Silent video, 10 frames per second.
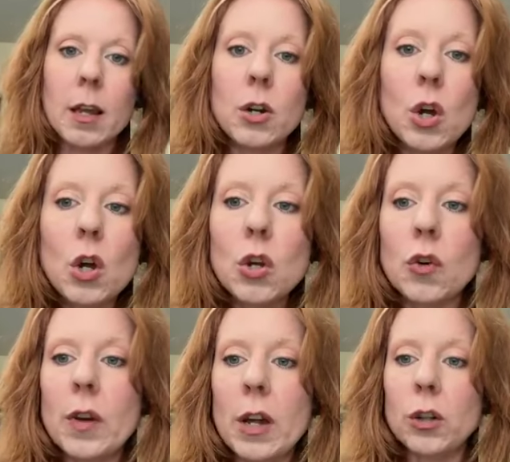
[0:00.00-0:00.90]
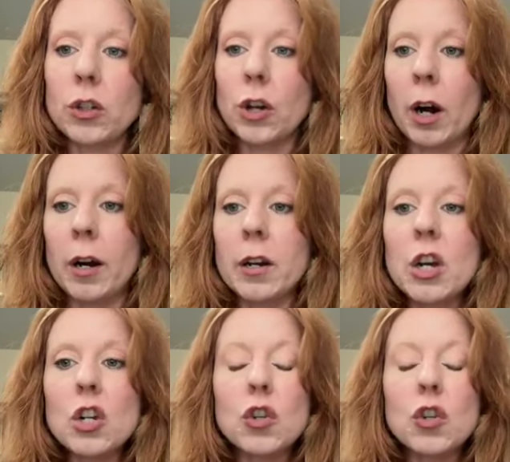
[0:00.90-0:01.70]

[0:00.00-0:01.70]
in your natal chart,